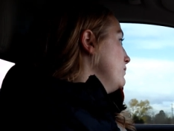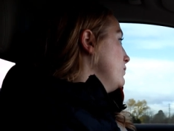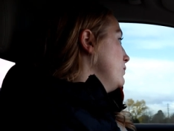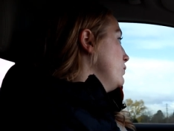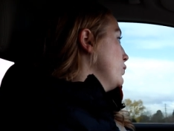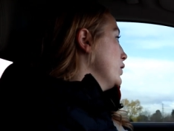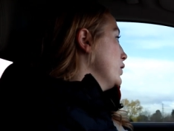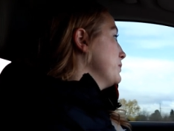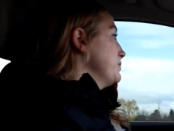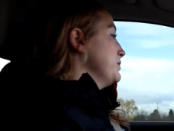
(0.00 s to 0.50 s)

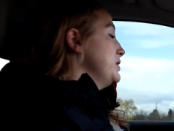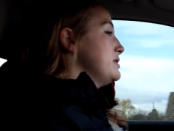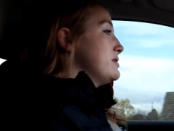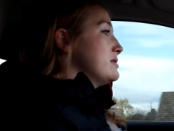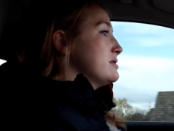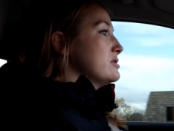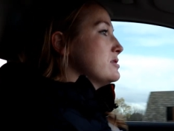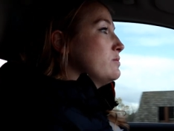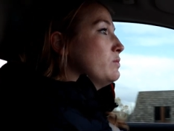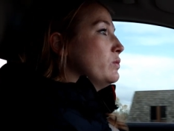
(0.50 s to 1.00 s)

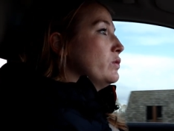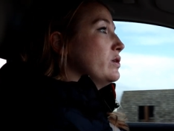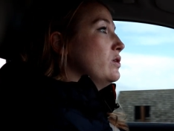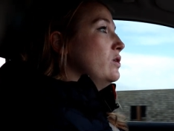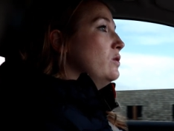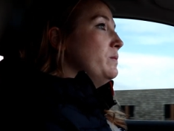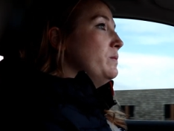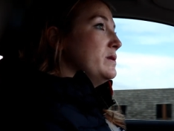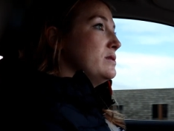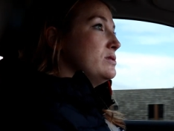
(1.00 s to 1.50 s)
workplaces are more
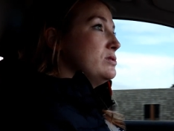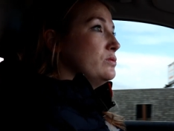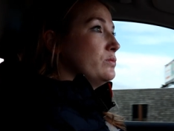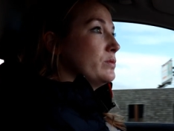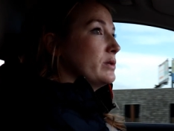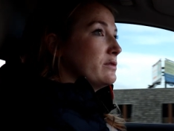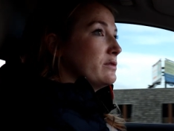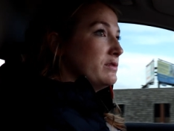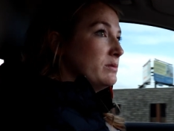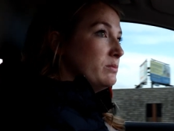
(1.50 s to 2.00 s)
open to
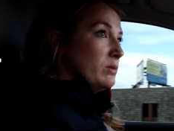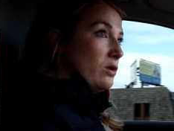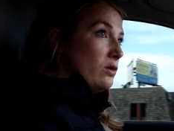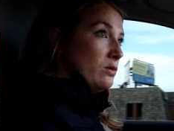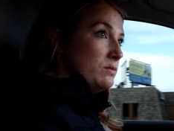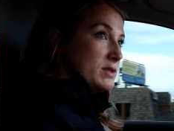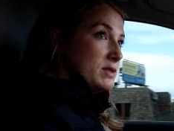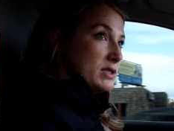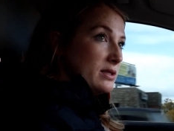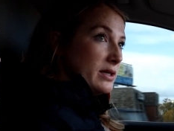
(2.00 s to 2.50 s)
work from
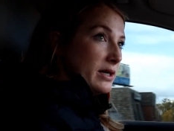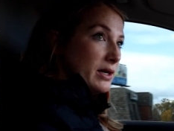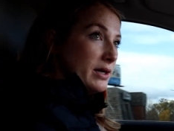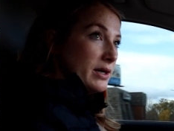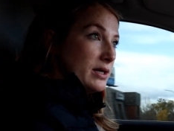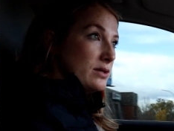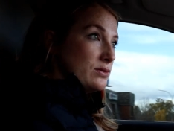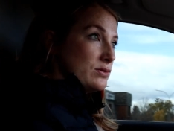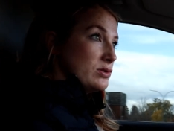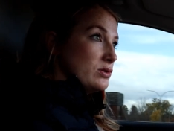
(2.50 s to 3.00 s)
home
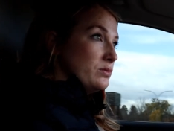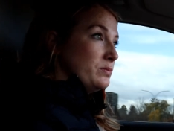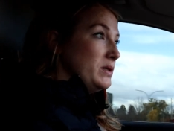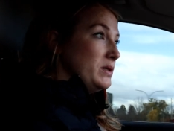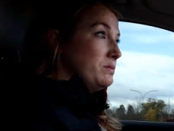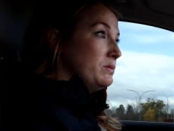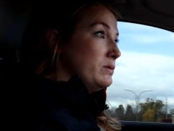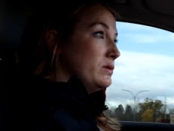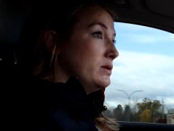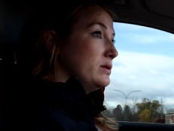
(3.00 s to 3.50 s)
scenarios, so
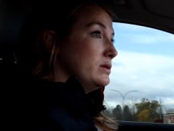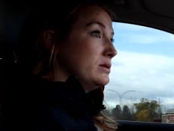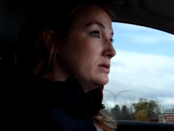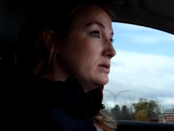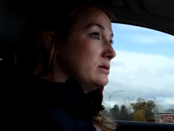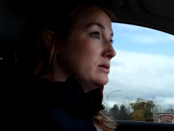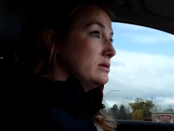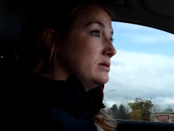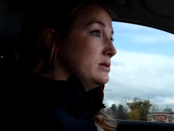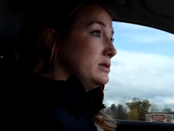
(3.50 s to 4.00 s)
people
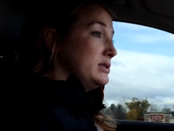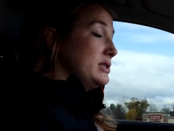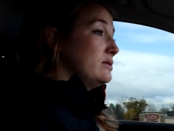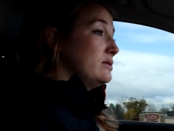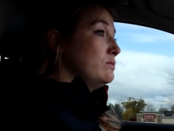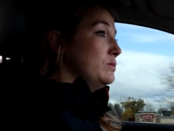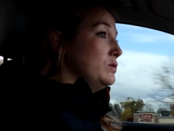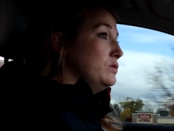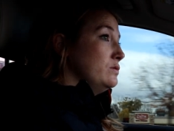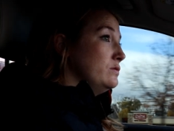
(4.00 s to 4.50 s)
did
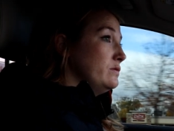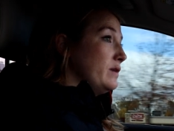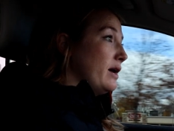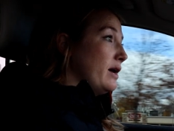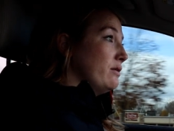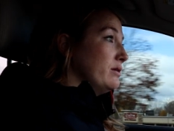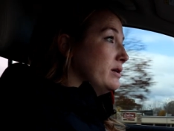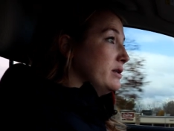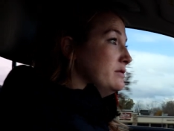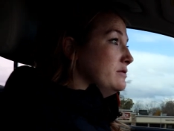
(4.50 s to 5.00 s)
move
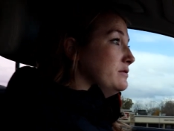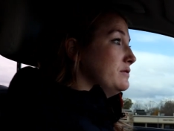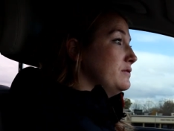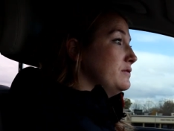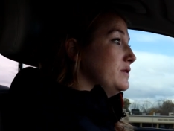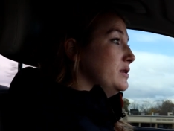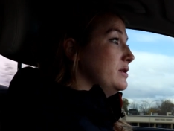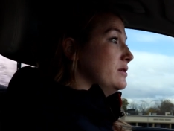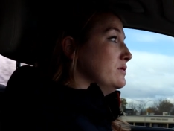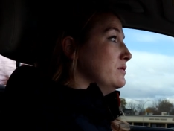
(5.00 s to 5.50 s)
out
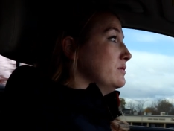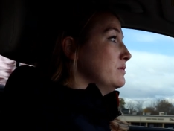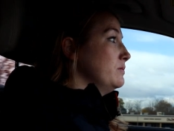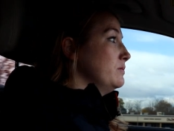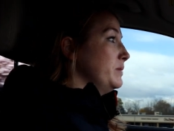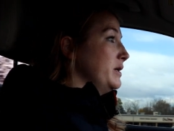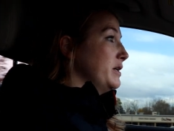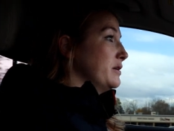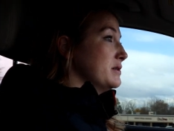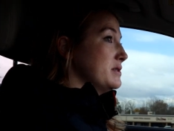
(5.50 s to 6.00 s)
of you know
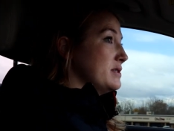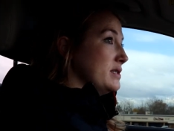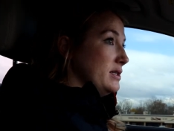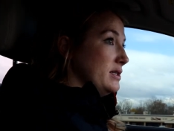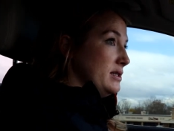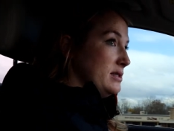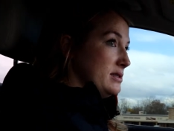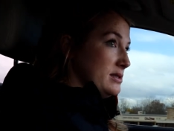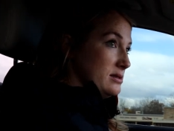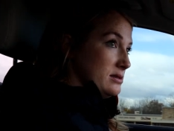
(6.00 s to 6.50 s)
bigger
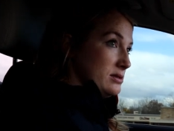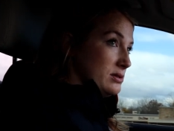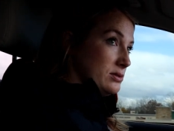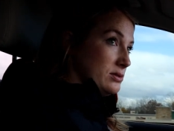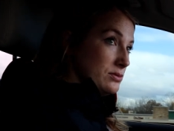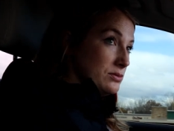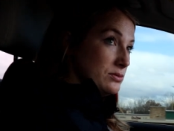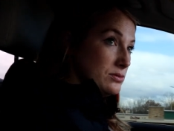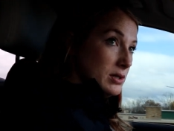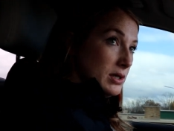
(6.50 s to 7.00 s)
cities
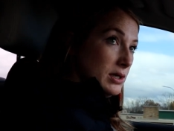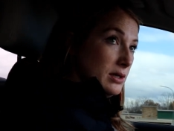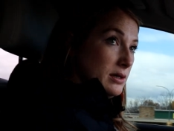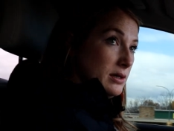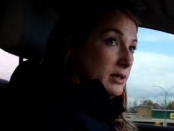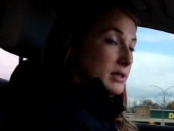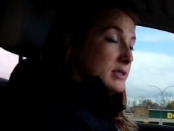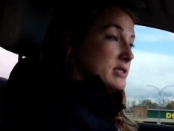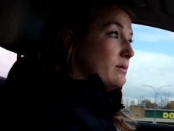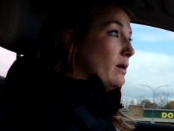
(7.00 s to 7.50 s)
into
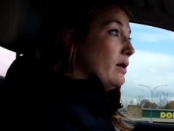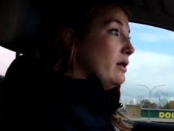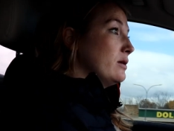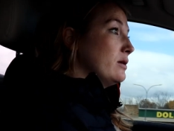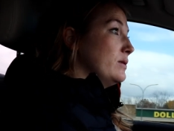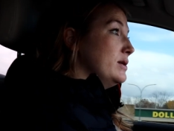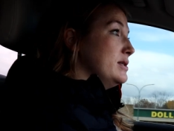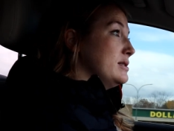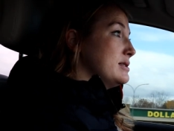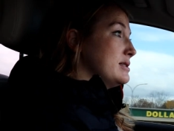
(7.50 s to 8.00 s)

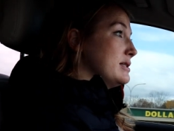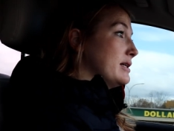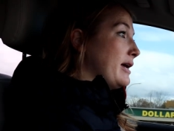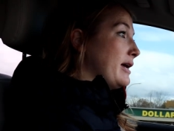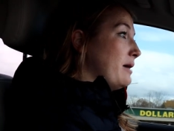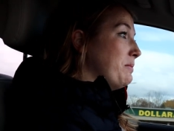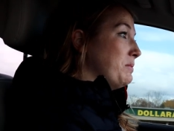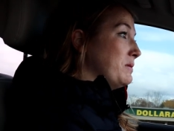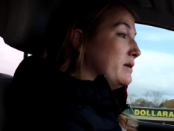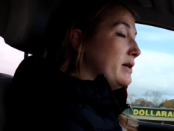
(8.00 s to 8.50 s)
smaller ones to
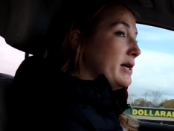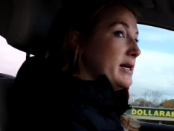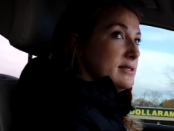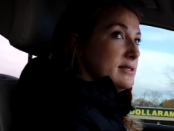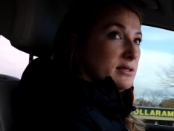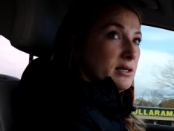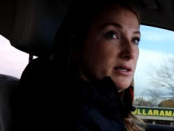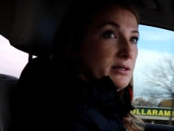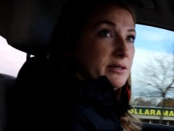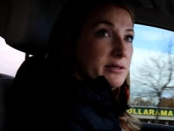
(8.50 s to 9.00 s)

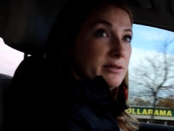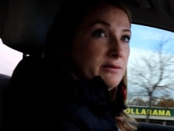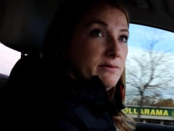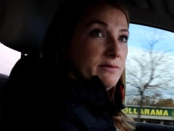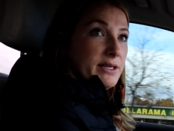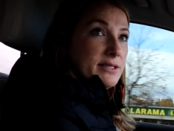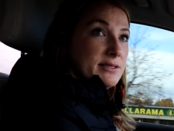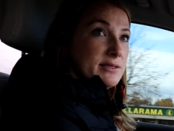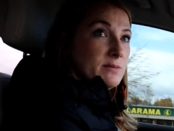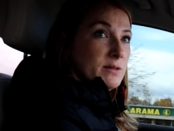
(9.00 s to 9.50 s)
capitalize on their
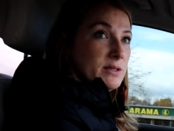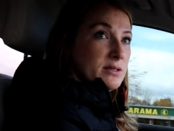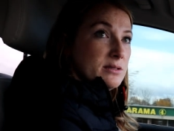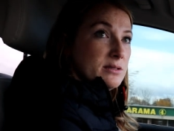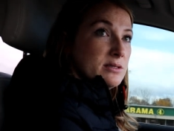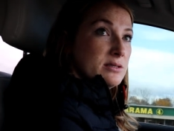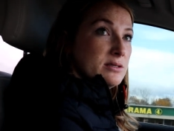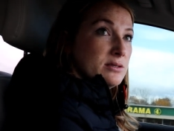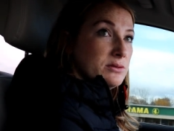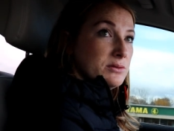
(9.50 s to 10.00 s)

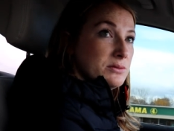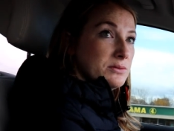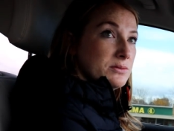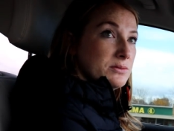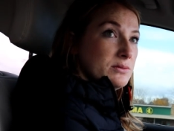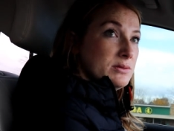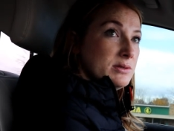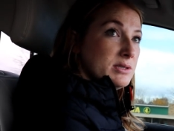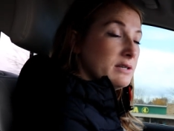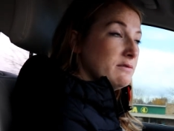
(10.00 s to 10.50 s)
investments. So
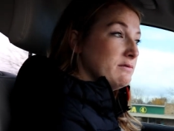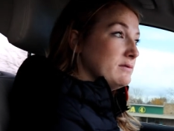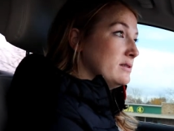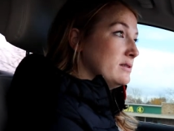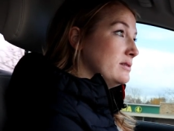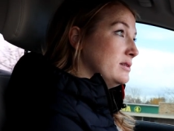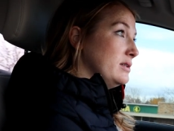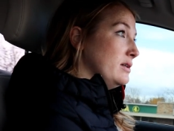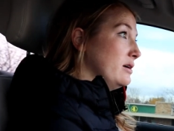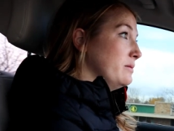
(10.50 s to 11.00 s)

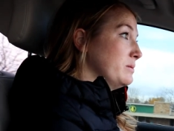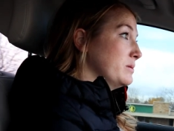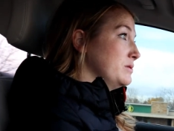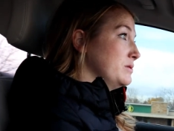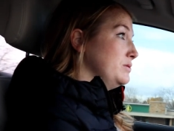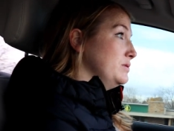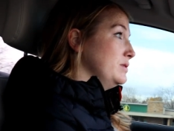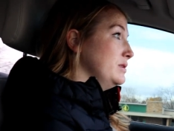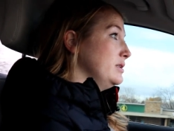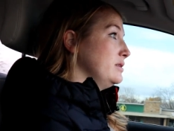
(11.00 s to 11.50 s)
definitely
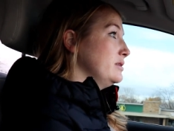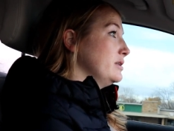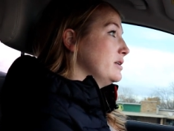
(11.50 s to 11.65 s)
opportunity